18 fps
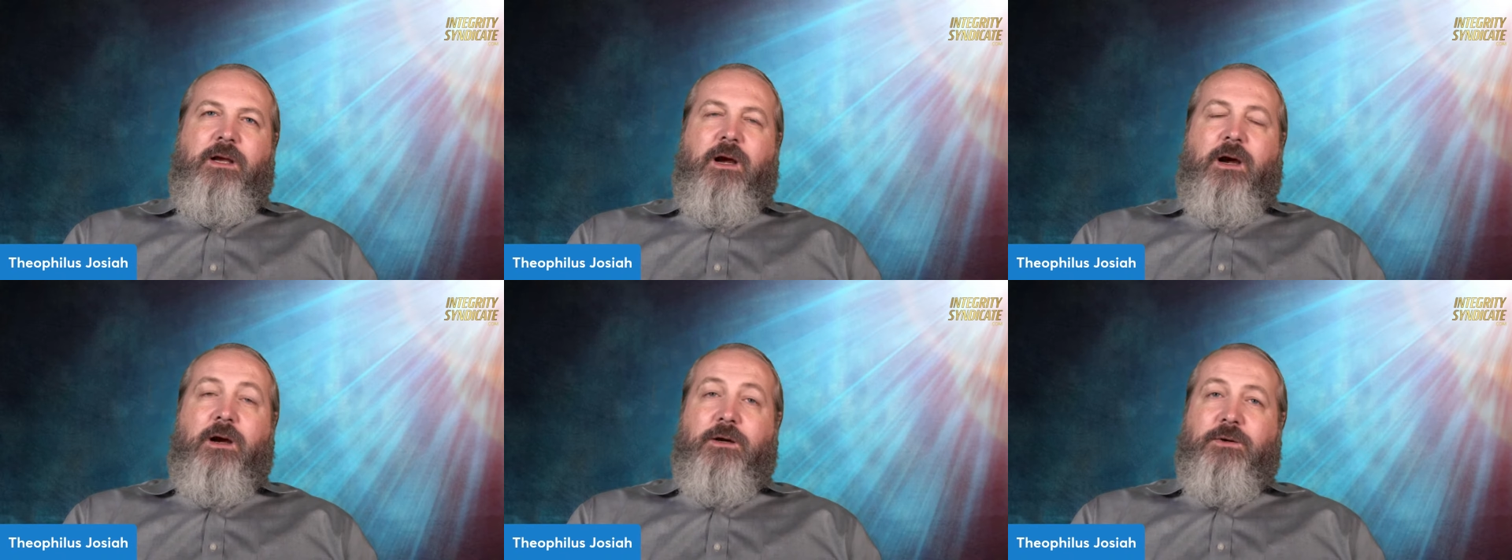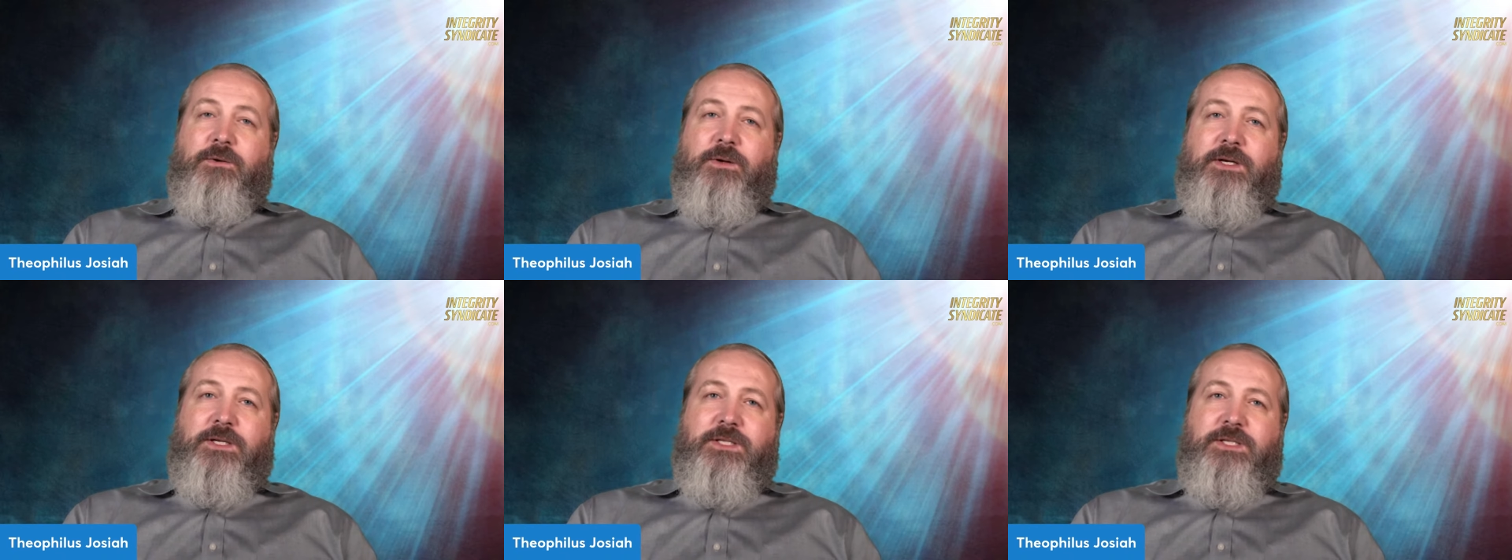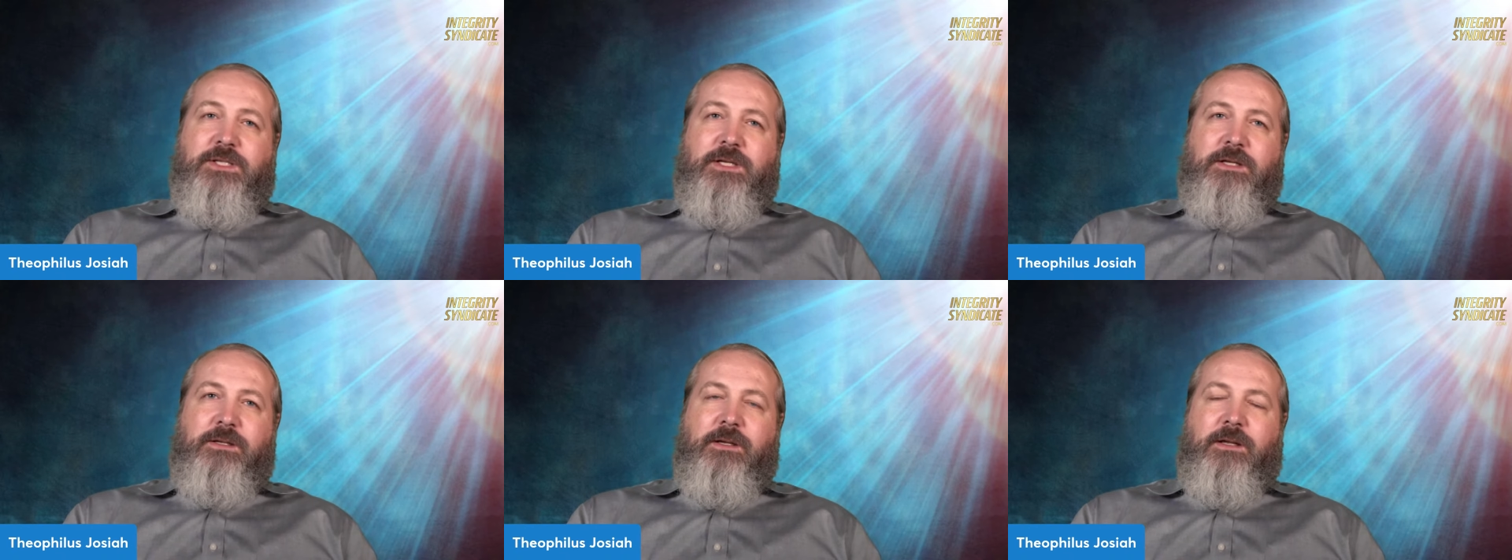are
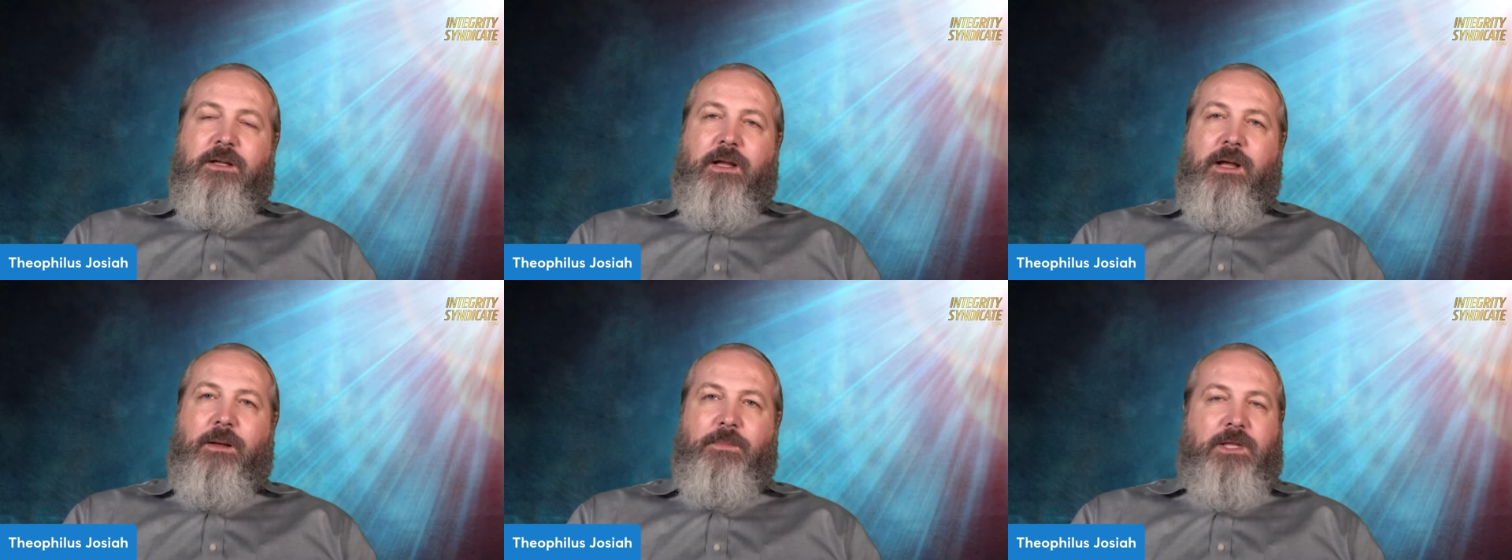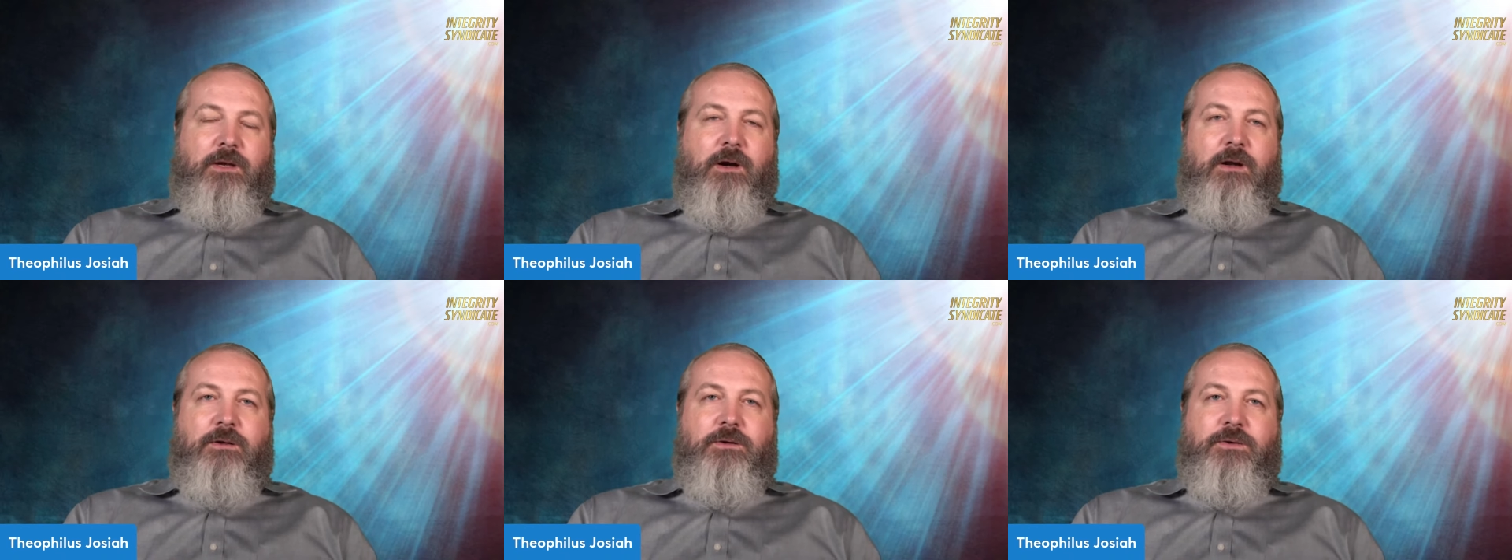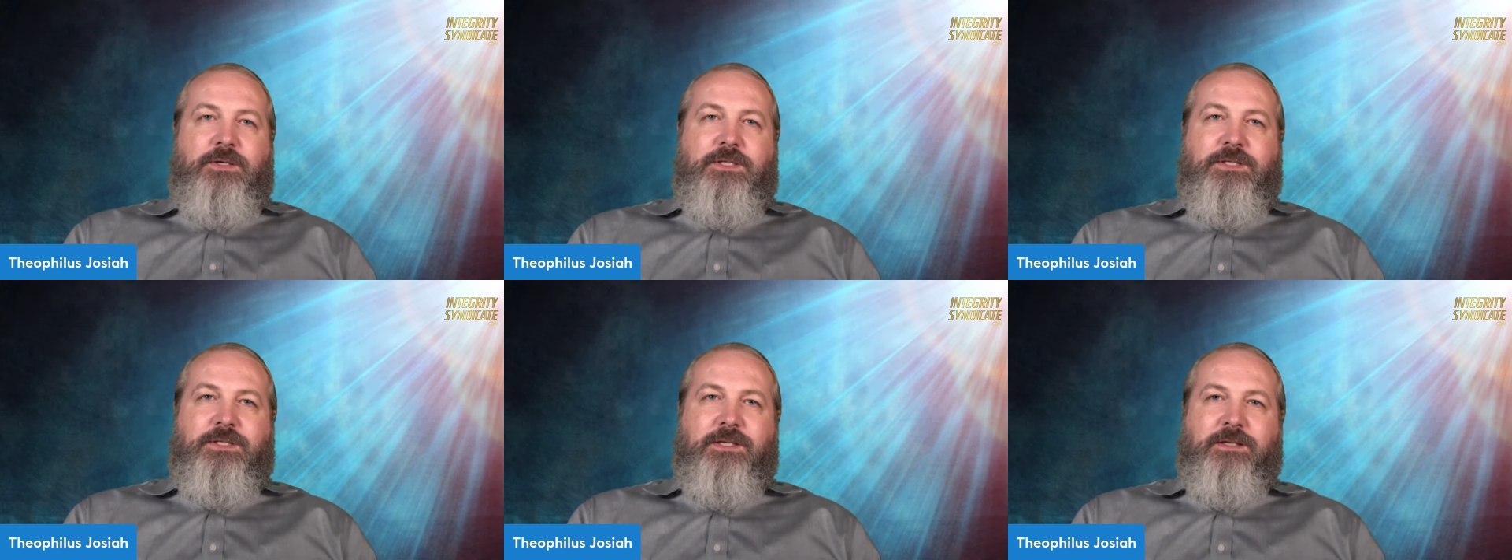Christian. I mean, they're all
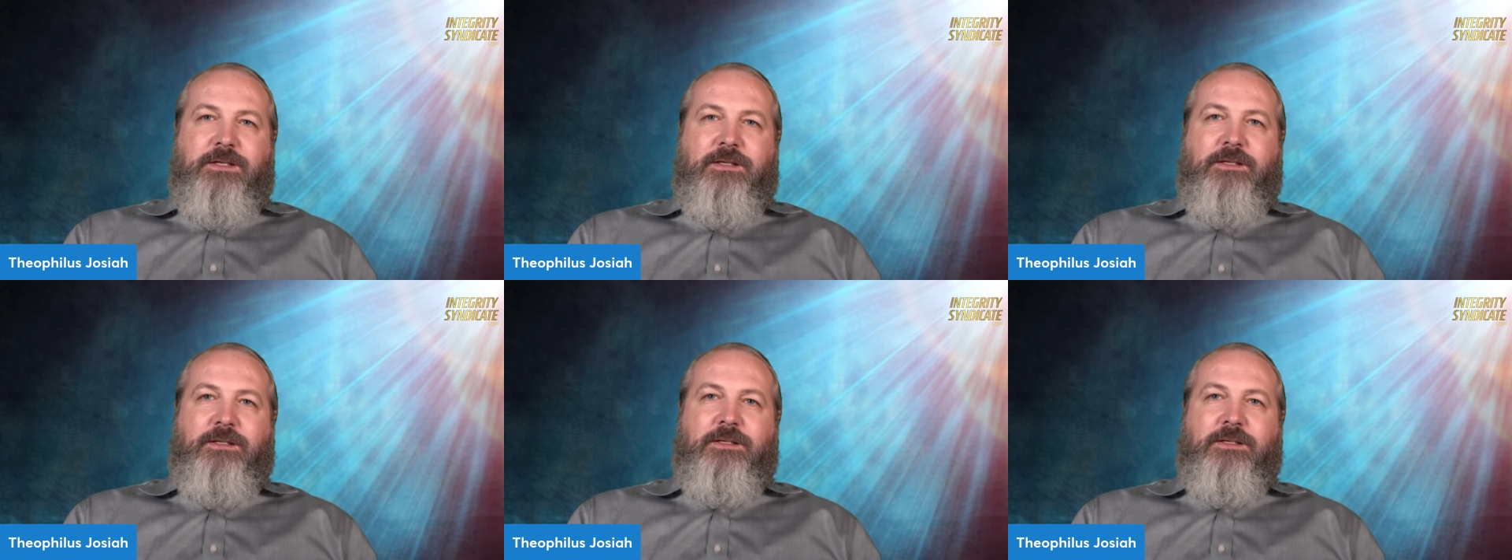Christian.